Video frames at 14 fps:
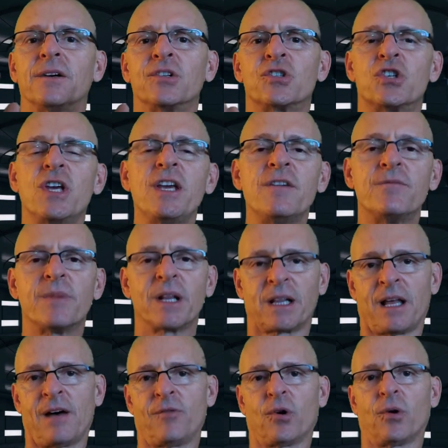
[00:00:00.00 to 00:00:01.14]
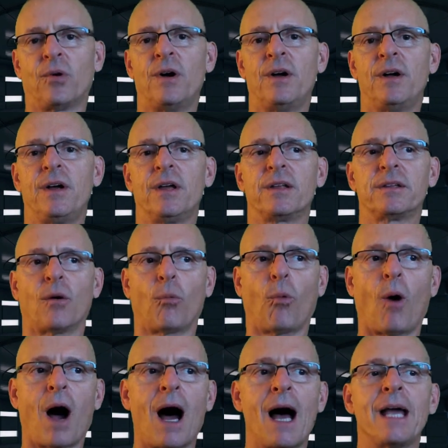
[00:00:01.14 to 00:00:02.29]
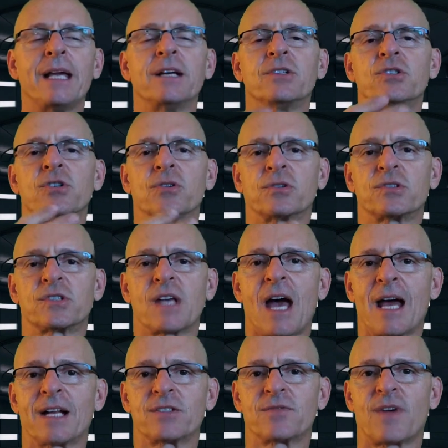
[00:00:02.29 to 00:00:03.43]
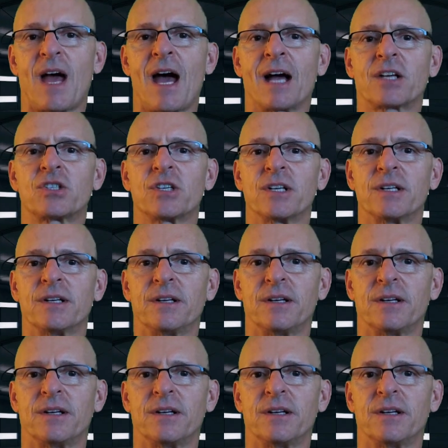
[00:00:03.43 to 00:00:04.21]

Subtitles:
achievement level. The why is your satisfaction.